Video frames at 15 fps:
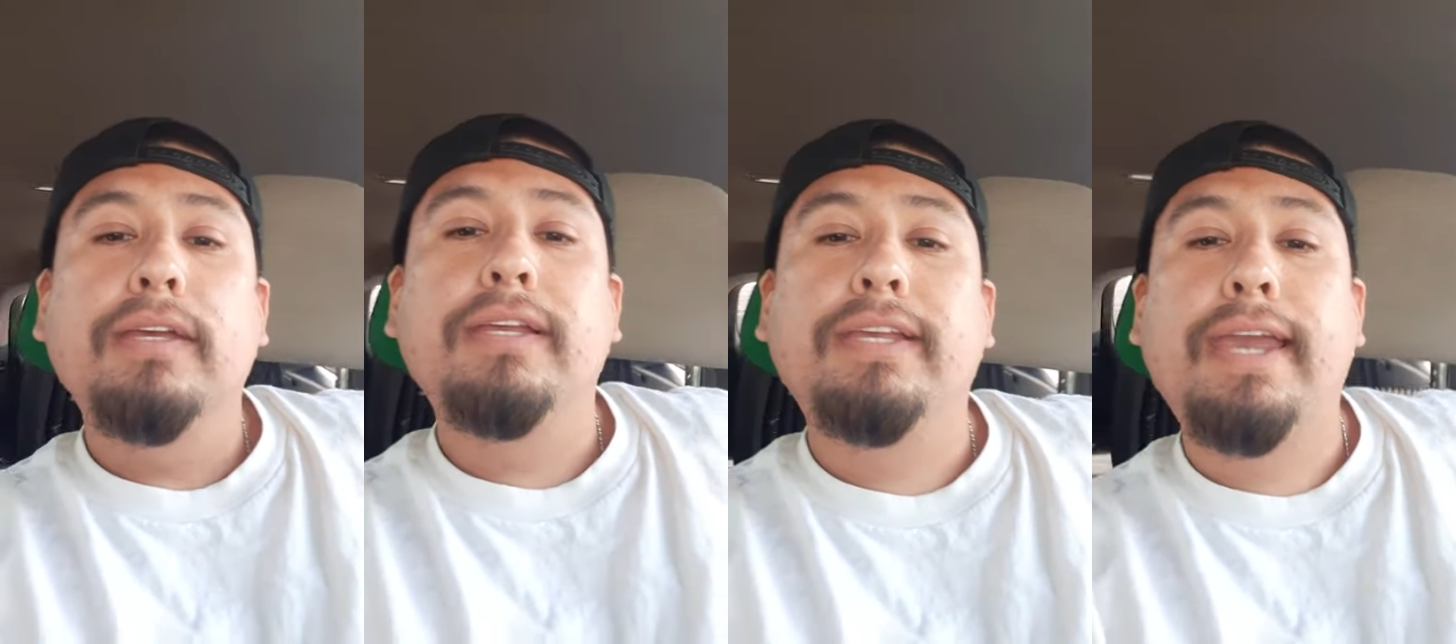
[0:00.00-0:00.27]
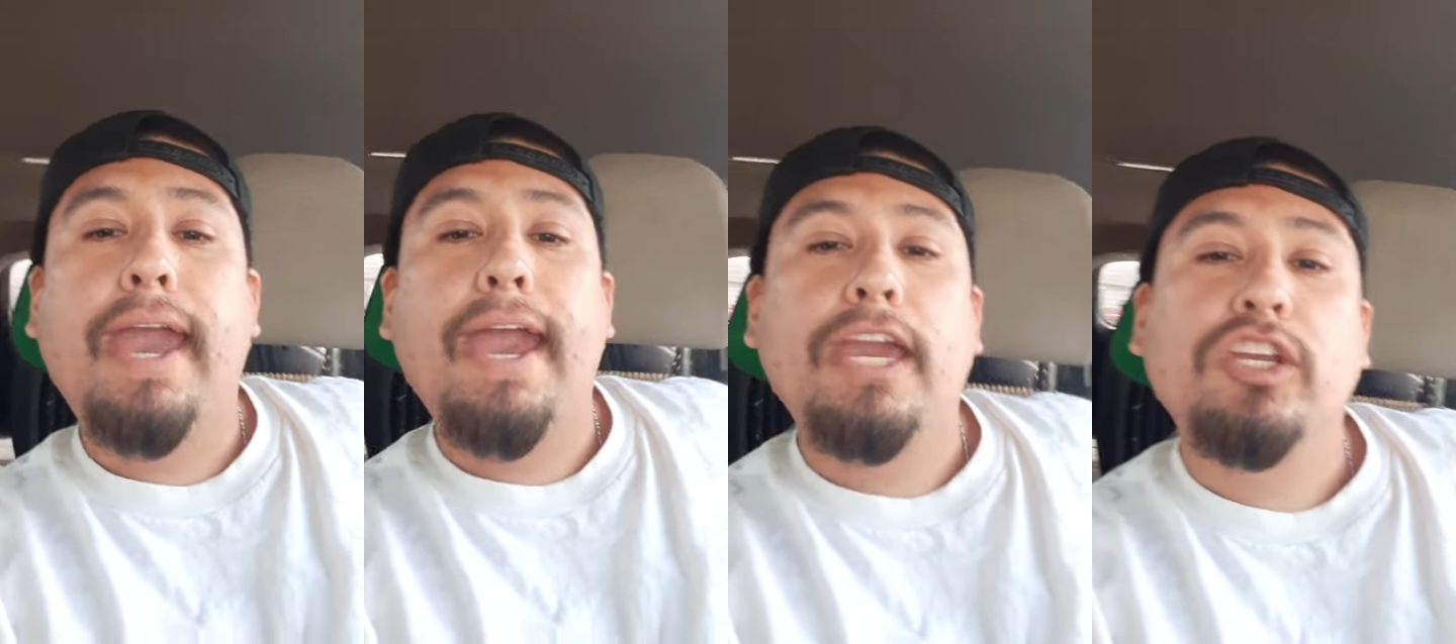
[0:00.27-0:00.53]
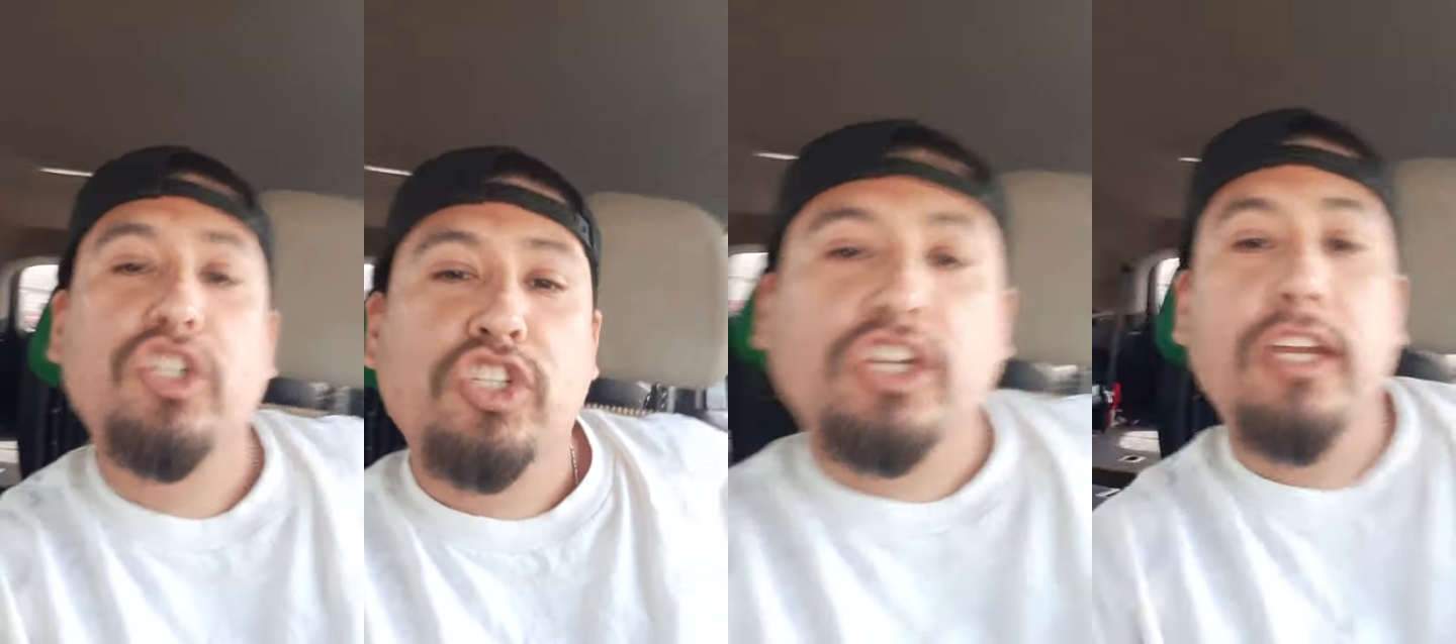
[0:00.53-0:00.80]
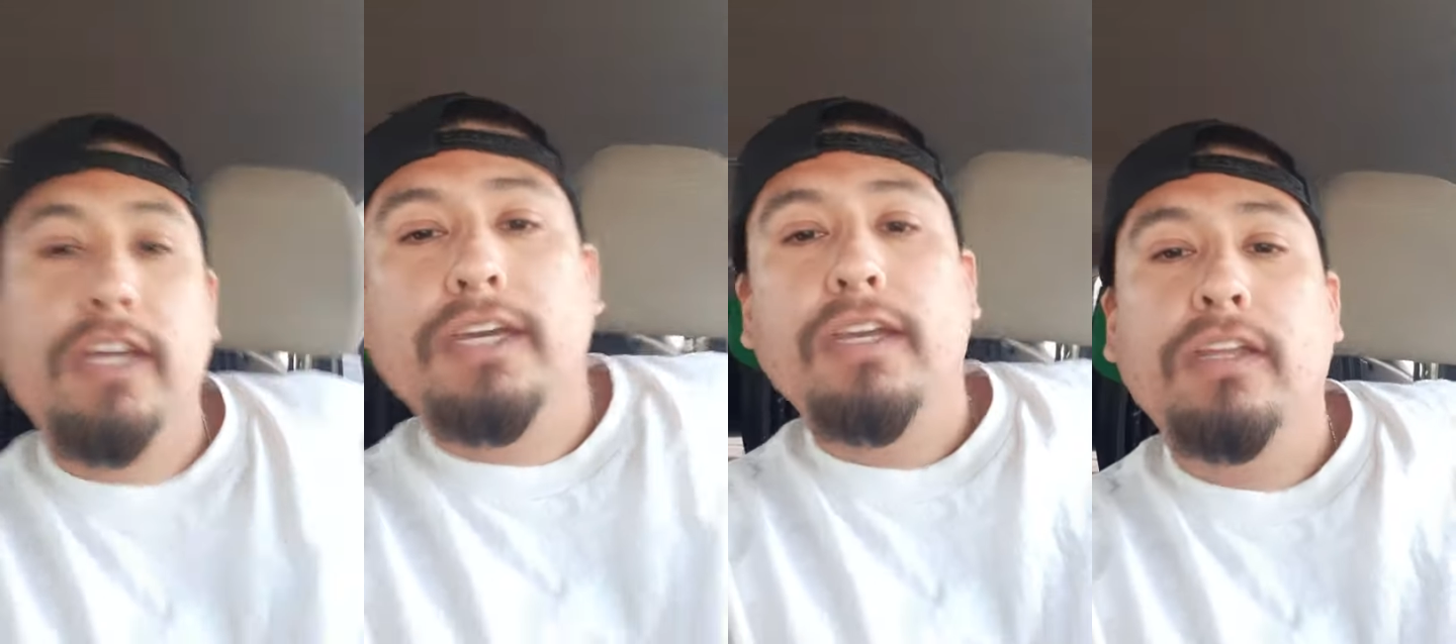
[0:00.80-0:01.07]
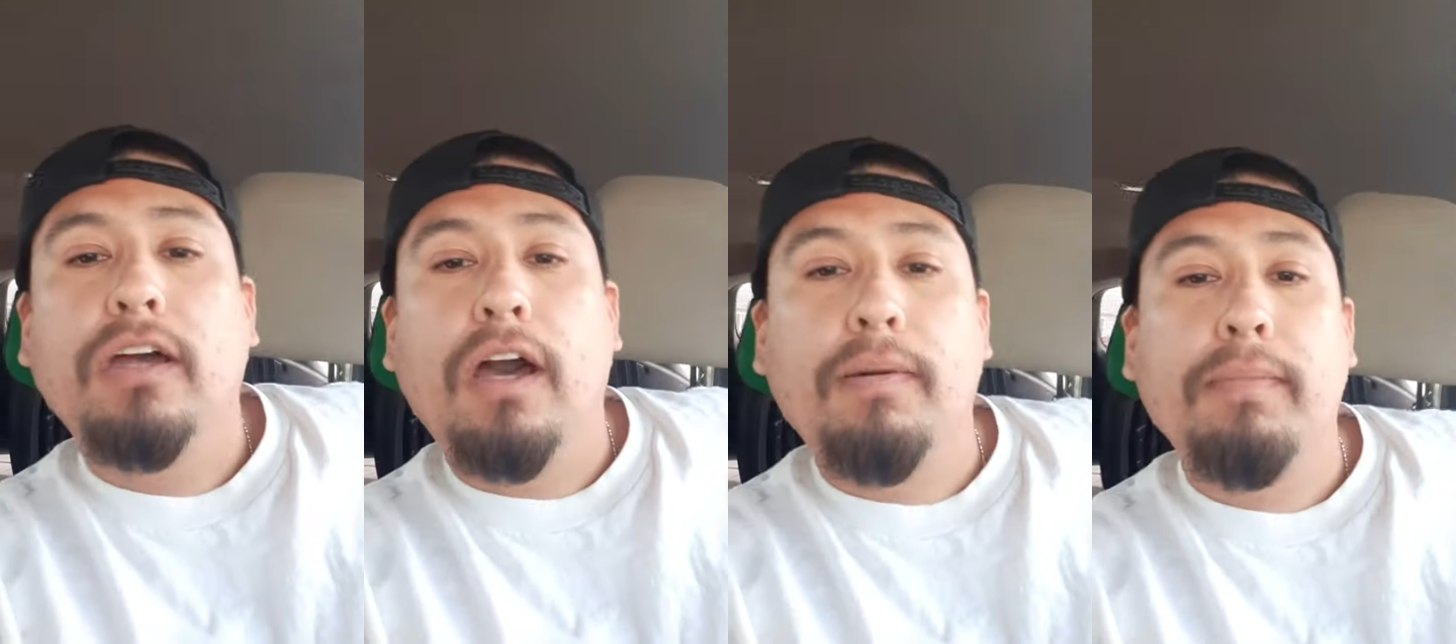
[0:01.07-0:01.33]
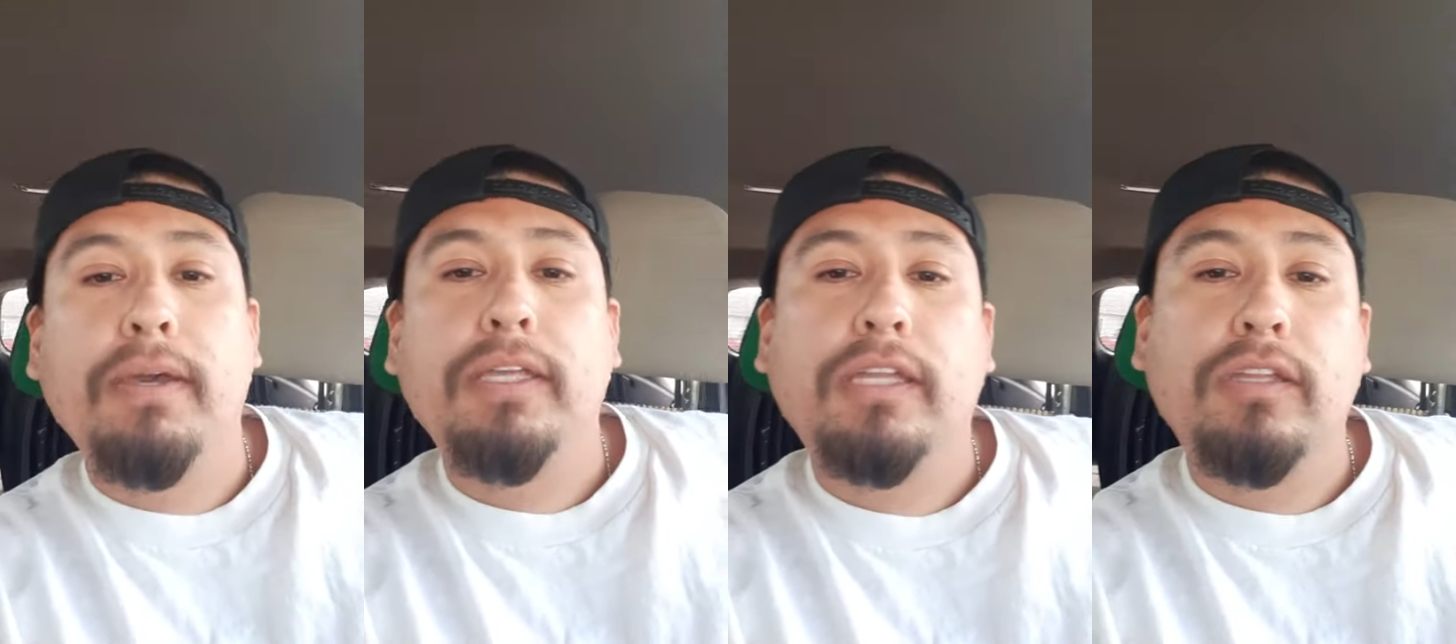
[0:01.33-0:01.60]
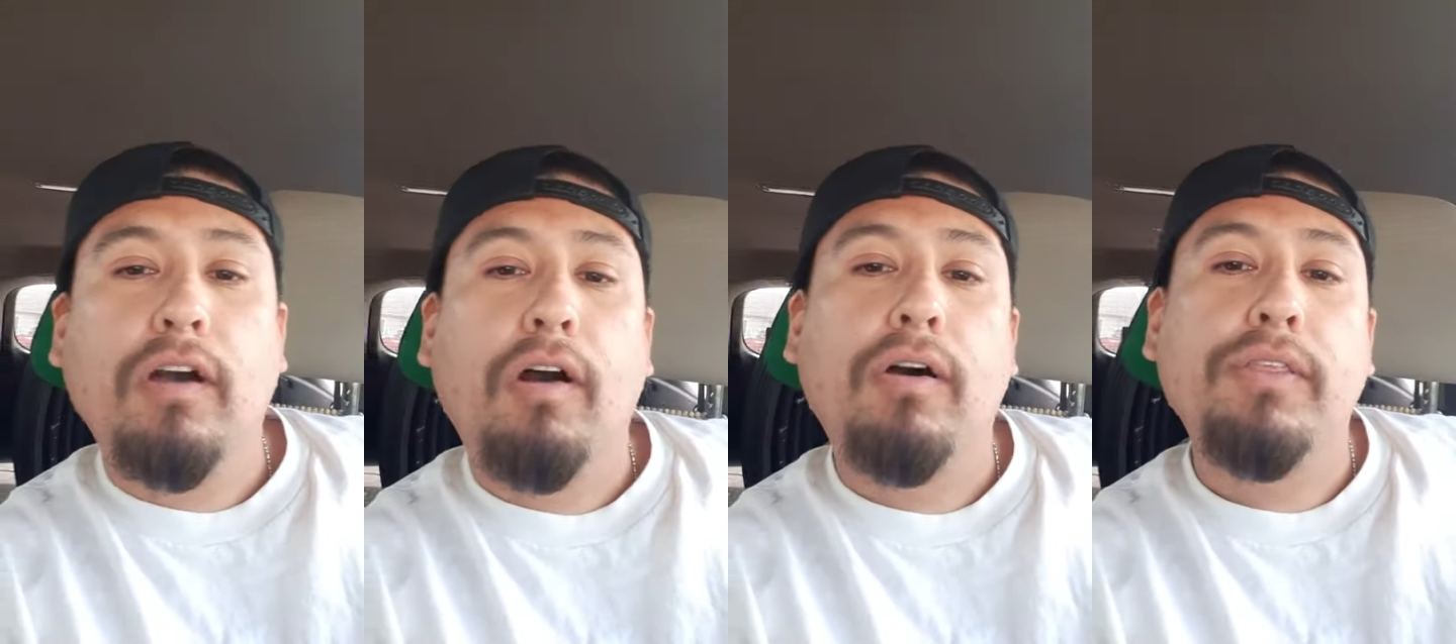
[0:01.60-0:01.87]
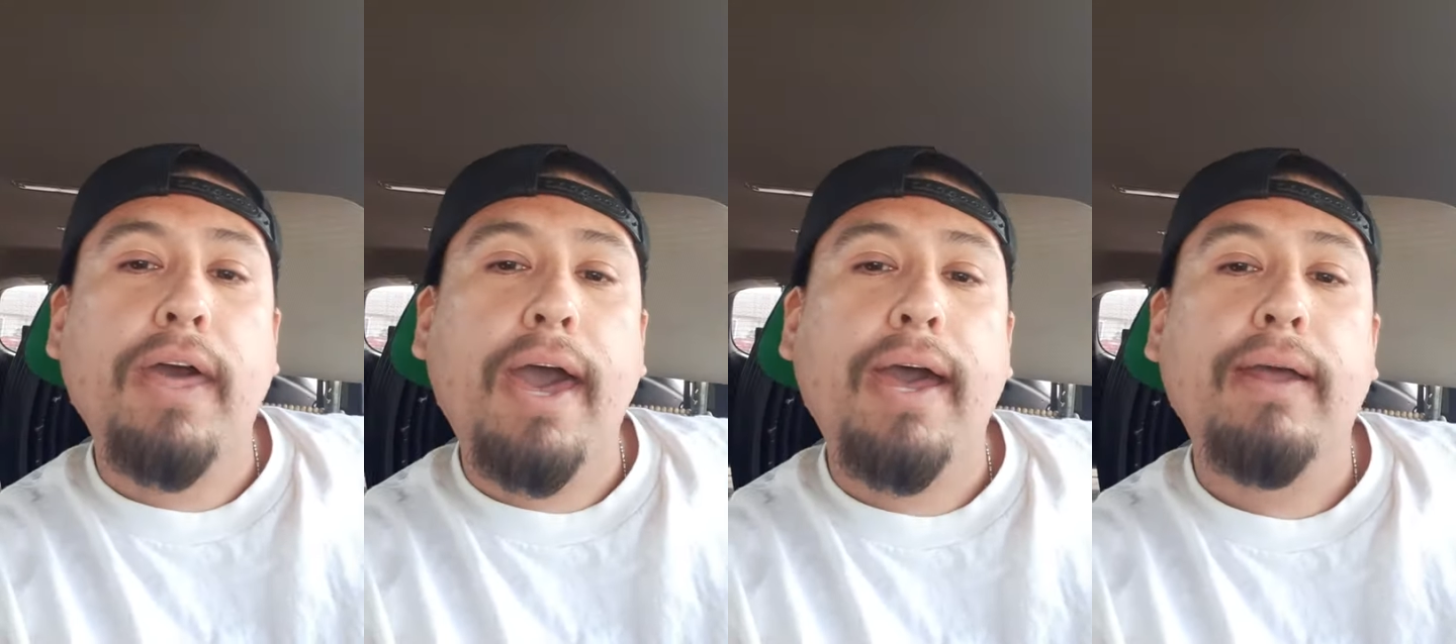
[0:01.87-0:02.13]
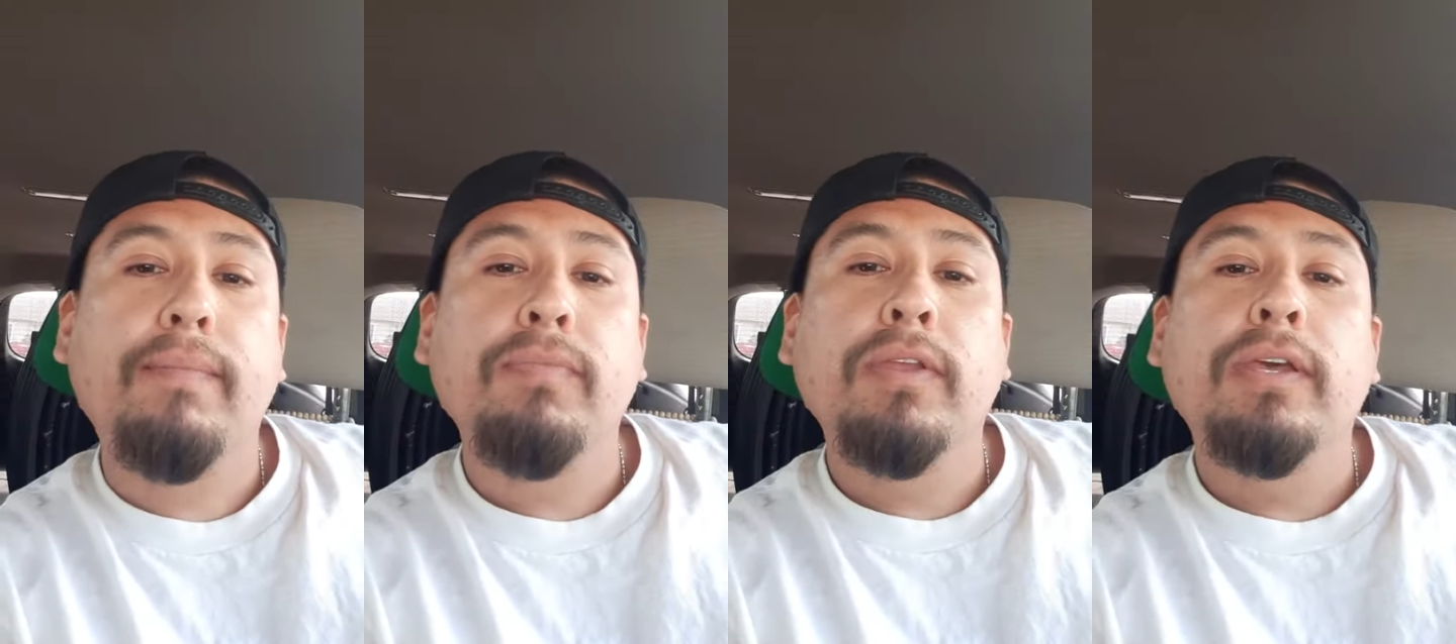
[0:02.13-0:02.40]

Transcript: gang shit, you know what I mean, and all that.